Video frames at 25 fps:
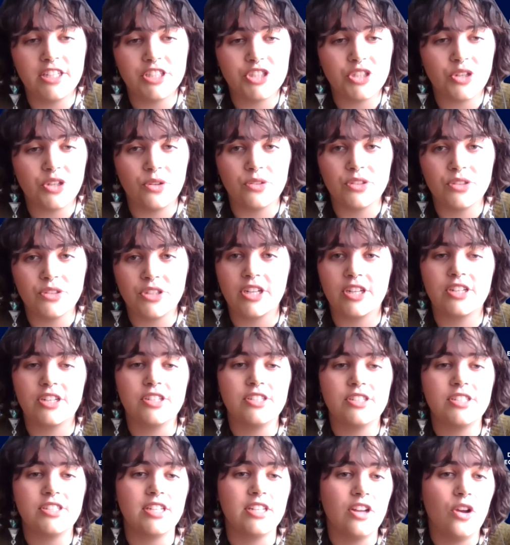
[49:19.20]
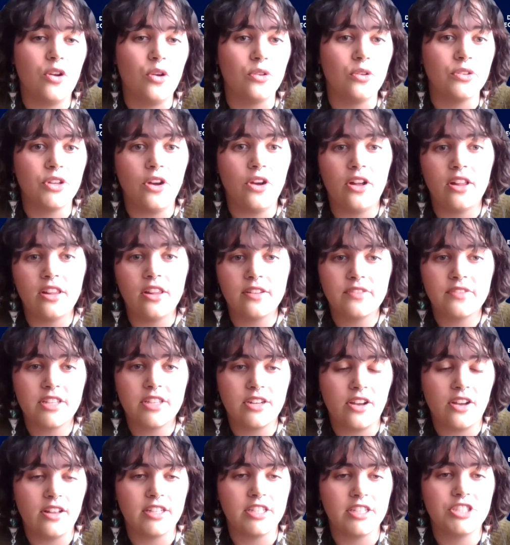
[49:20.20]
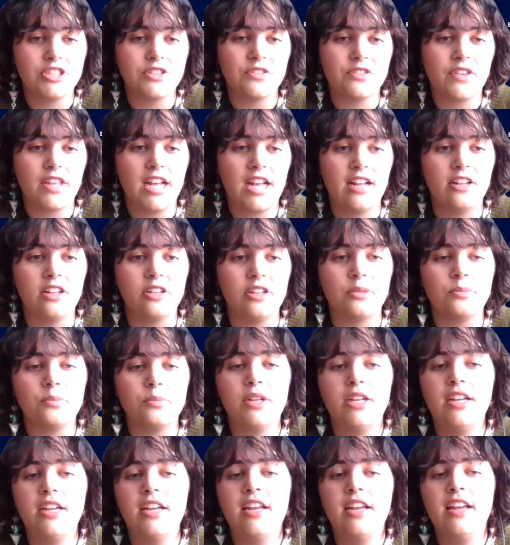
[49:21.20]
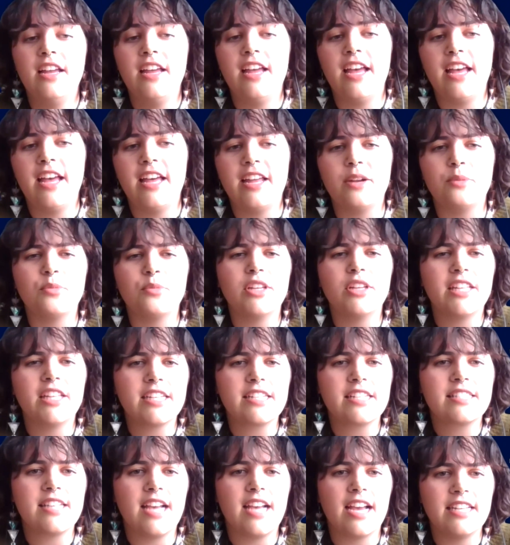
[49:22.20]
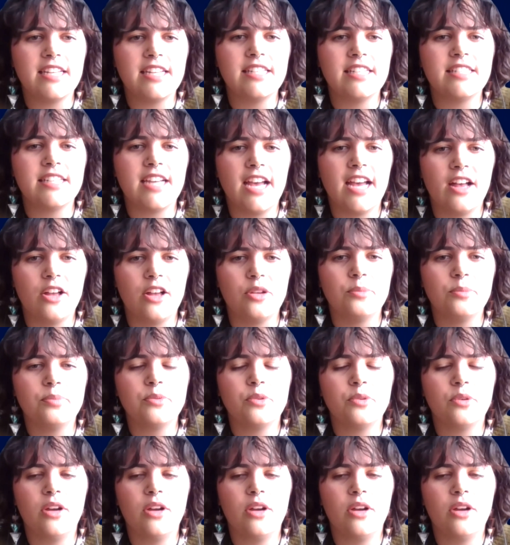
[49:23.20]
holders and hold all of the knowledge of kelp. And I'm really excited to help